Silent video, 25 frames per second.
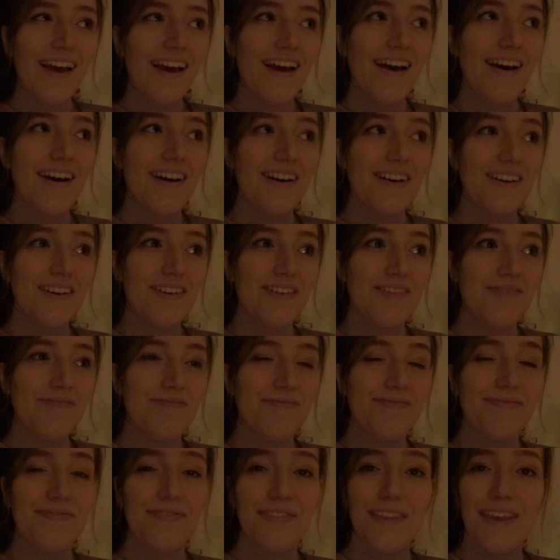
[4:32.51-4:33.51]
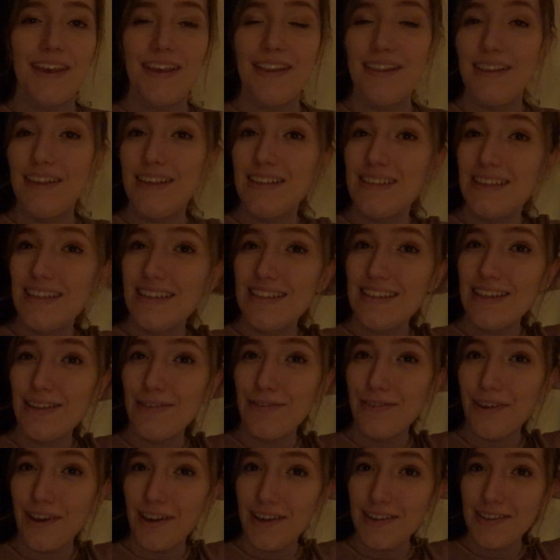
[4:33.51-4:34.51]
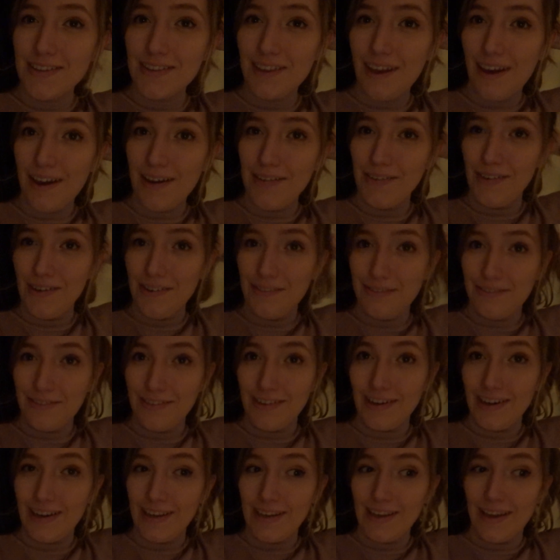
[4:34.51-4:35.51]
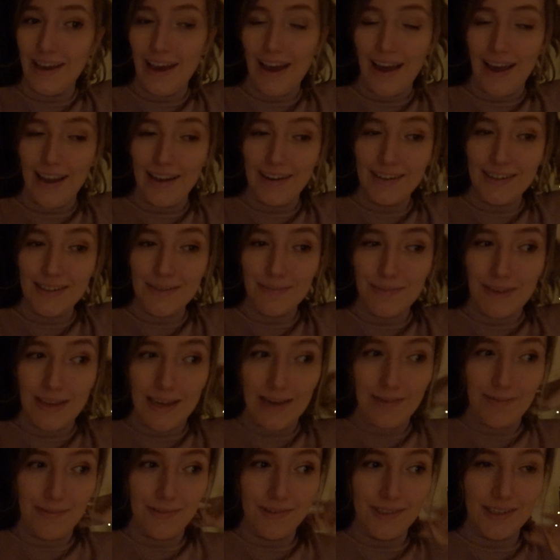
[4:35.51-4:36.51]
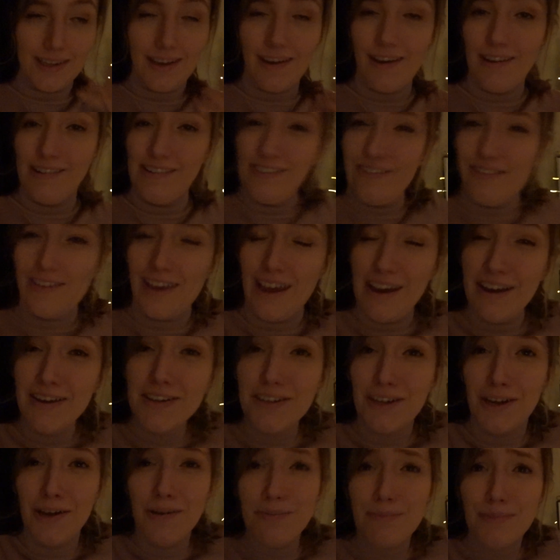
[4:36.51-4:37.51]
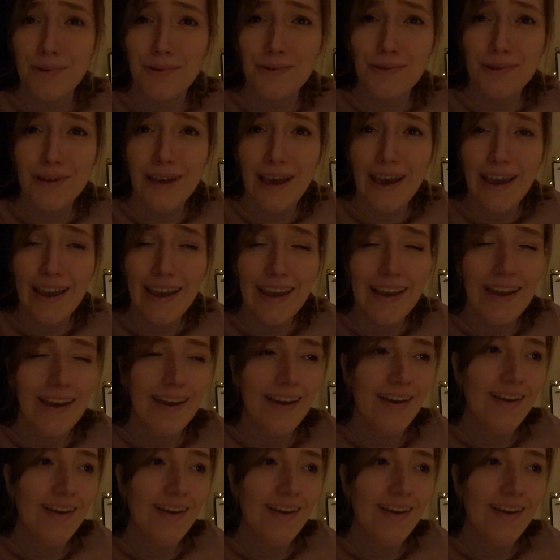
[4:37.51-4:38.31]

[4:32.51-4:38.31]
and this is the first time I've really had to be able to kind of catch up all day.